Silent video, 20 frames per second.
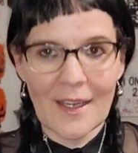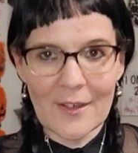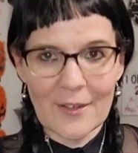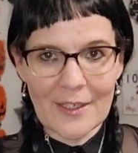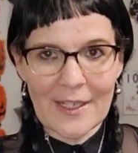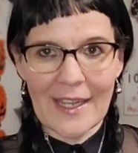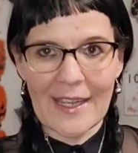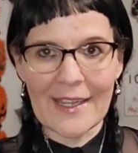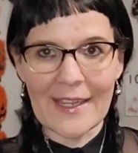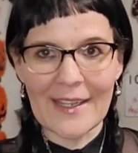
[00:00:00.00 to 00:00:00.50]

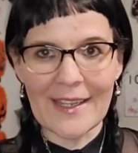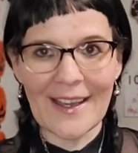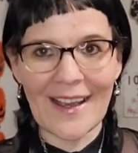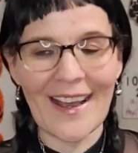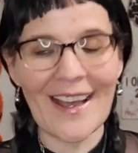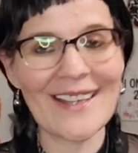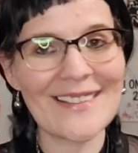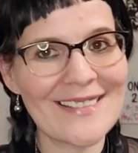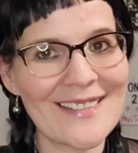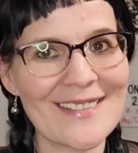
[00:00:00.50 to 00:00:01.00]
Okay,
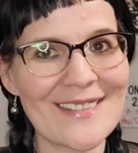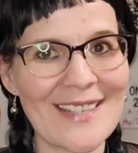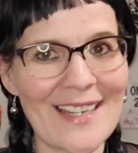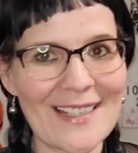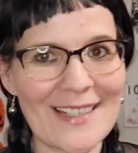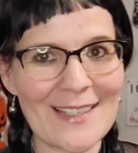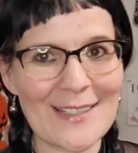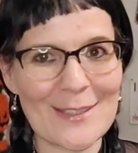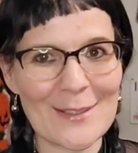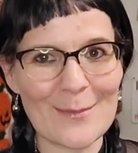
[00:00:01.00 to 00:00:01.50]
I
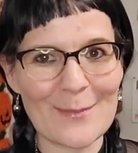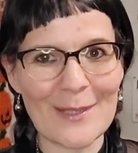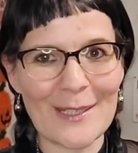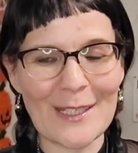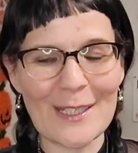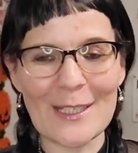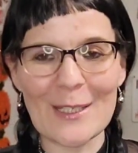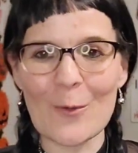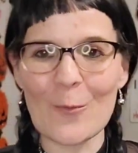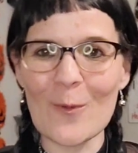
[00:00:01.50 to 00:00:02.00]
decided to
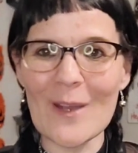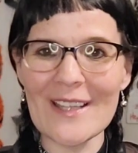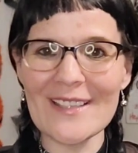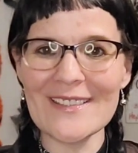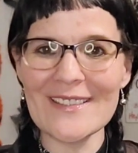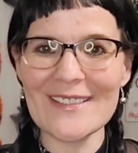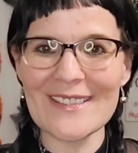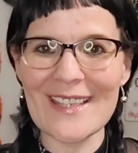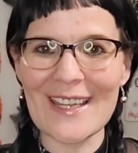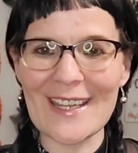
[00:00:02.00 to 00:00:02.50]
be
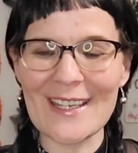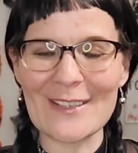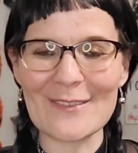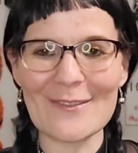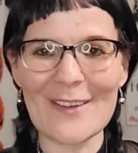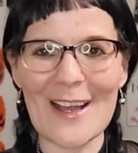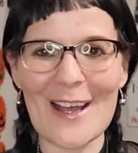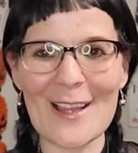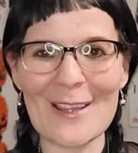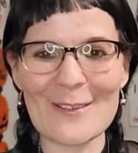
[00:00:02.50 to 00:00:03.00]
Wednesday
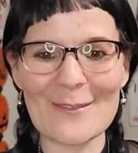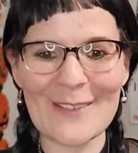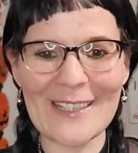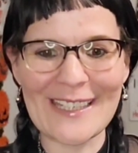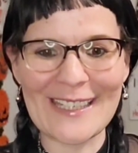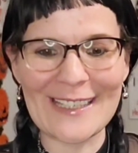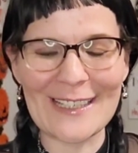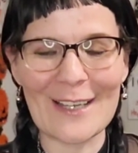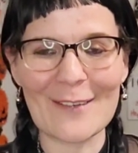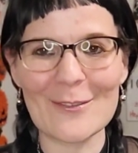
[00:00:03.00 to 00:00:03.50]
for
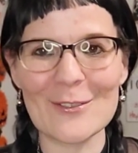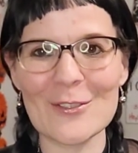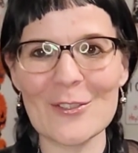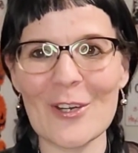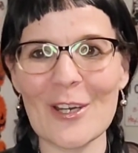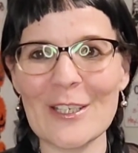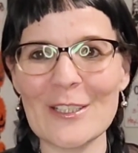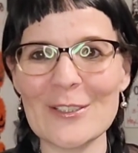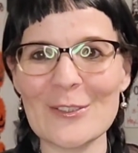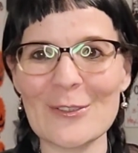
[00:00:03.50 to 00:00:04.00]
Halloween. I was
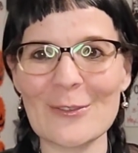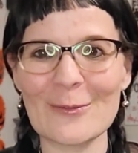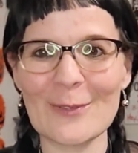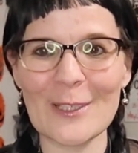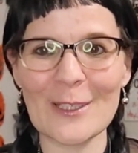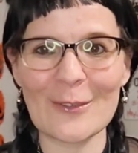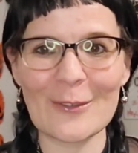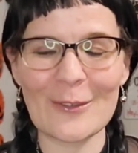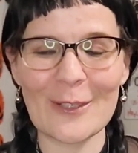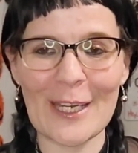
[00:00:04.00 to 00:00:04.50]
trying to
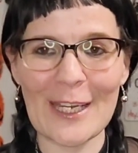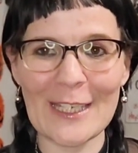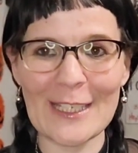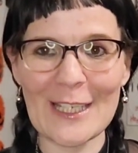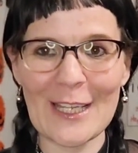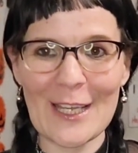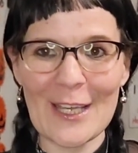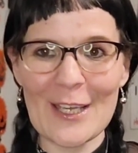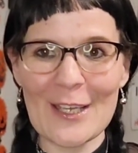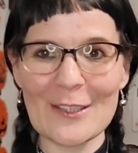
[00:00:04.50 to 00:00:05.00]
recreate
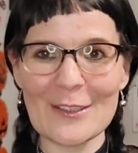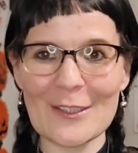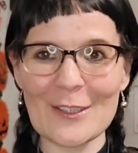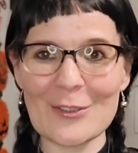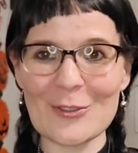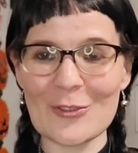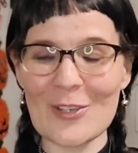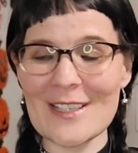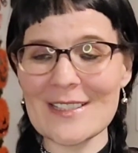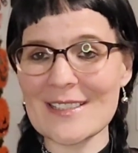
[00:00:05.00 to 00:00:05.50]
the
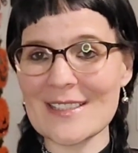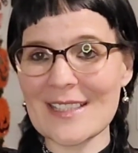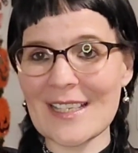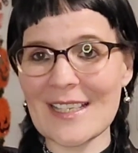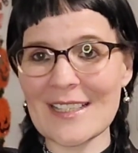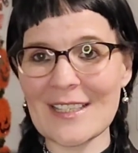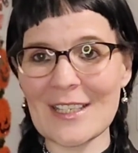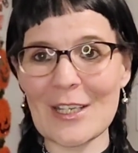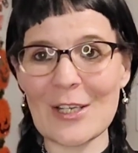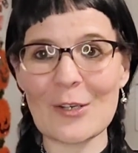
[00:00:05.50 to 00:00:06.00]
dress
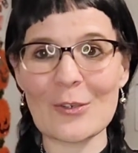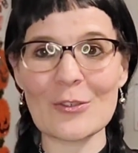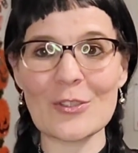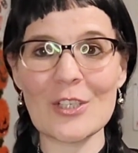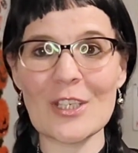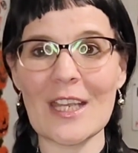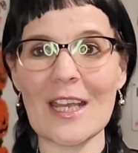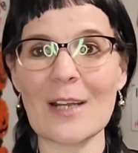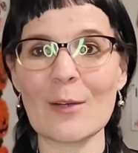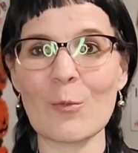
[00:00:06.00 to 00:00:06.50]
that, you know,
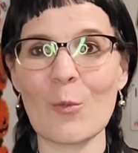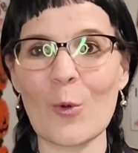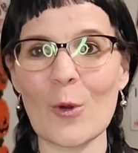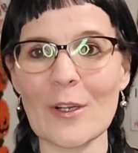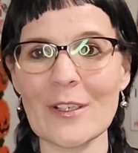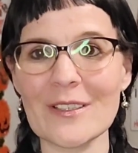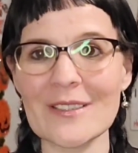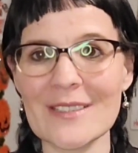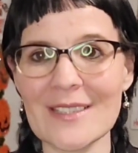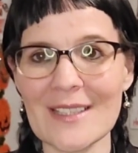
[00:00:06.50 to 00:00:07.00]
she had
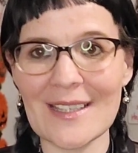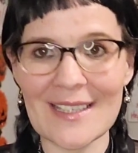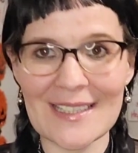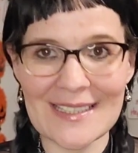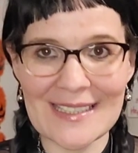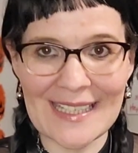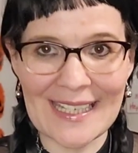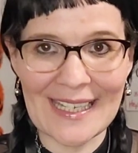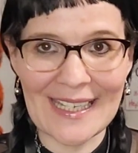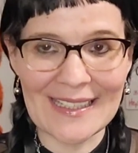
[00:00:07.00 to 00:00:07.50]
worn the
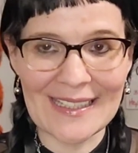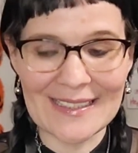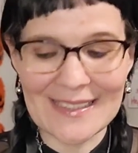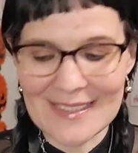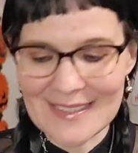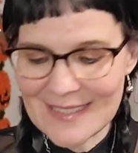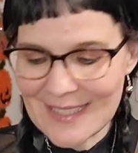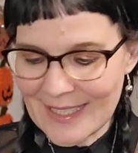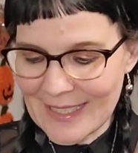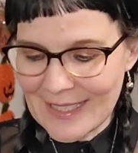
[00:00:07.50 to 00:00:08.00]

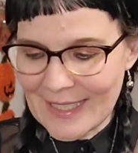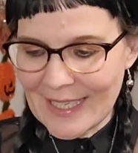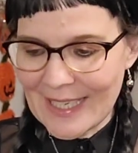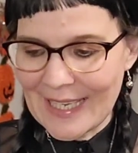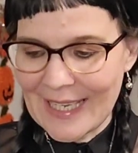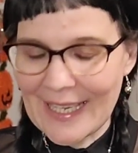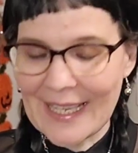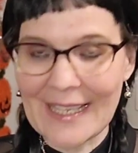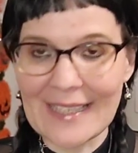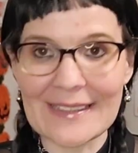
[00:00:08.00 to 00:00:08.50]
dance.
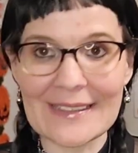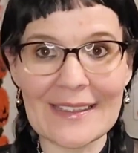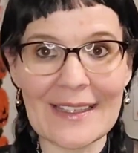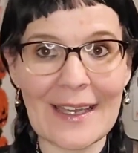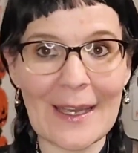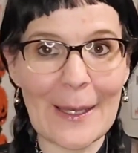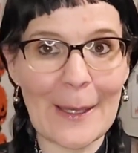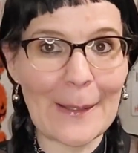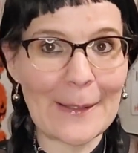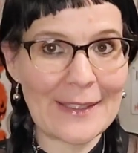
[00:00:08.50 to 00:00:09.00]
And
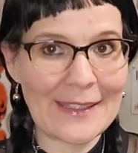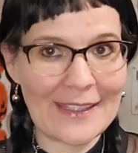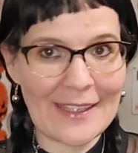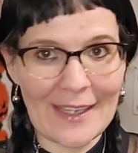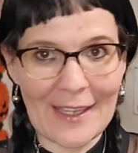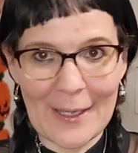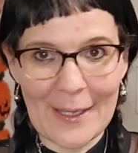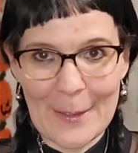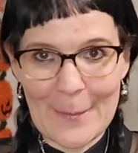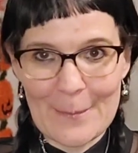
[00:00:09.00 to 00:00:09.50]

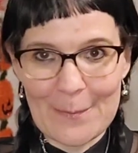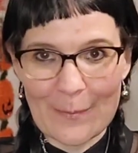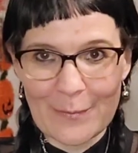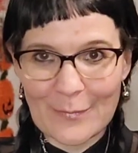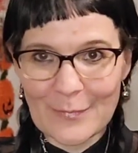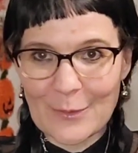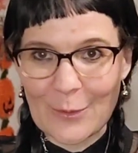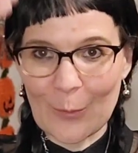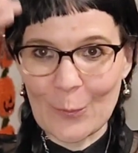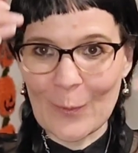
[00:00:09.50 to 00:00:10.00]
yeah,
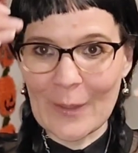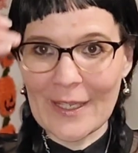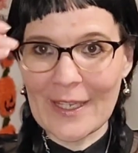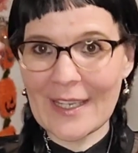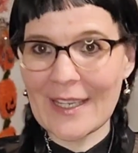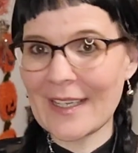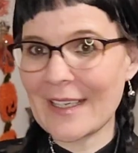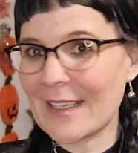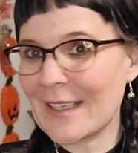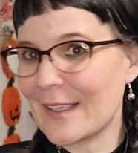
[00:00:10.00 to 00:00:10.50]
the
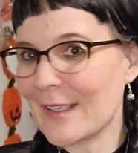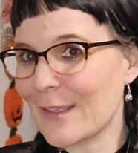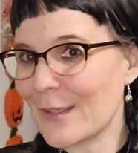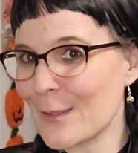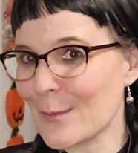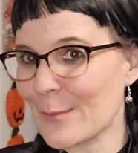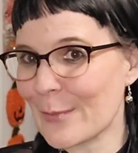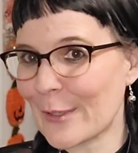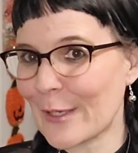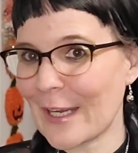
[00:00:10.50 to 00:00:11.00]
wig,
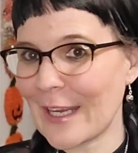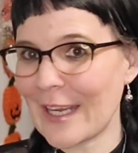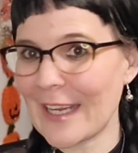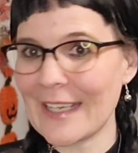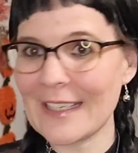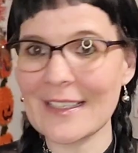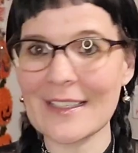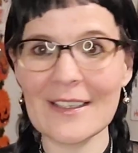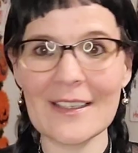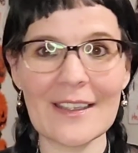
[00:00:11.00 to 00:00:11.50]
the
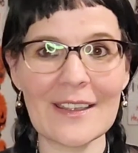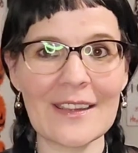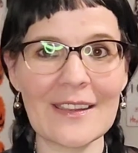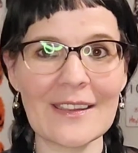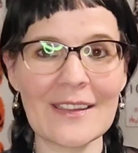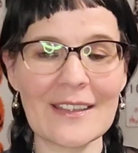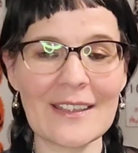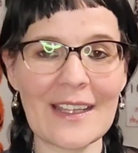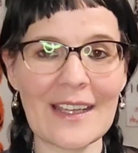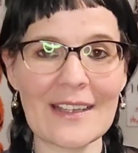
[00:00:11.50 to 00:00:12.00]
braid,
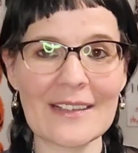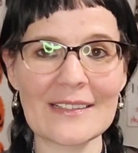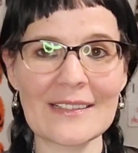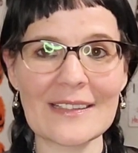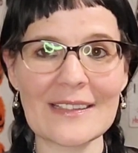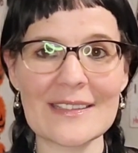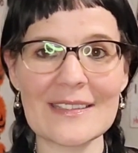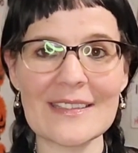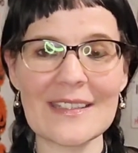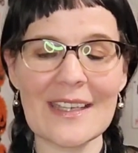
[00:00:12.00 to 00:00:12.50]
the
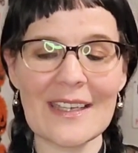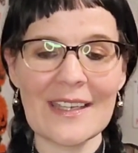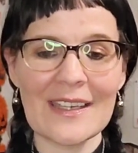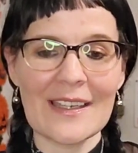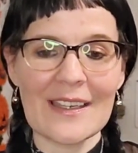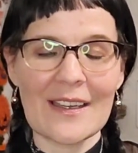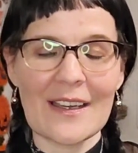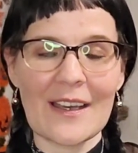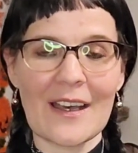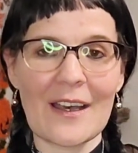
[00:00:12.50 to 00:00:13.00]
necklace,
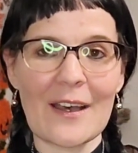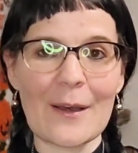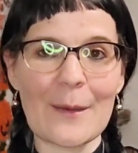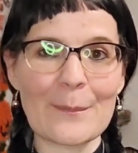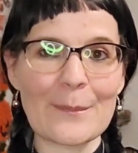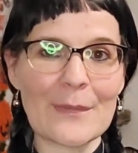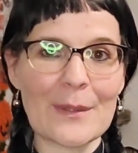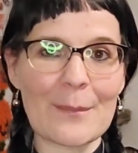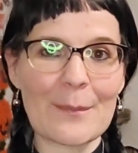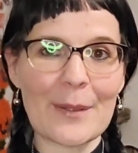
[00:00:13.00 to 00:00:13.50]

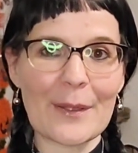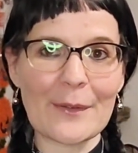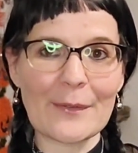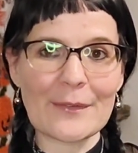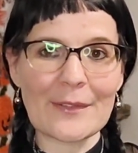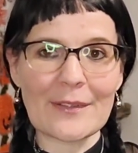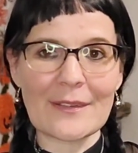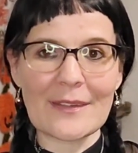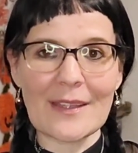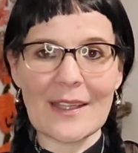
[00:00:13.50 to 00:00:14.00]
the
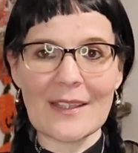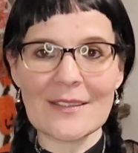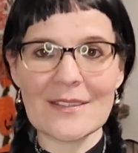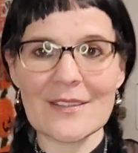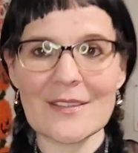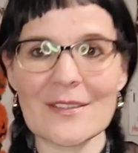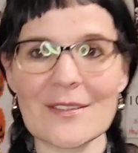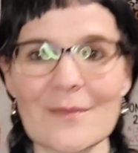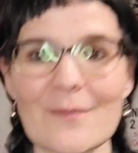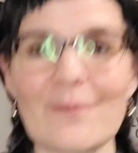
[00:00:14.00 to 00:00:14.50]
belt
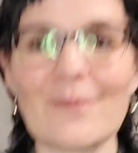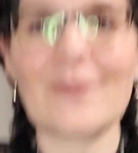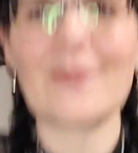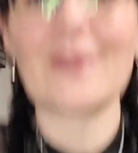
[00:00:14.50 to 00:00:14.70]
that's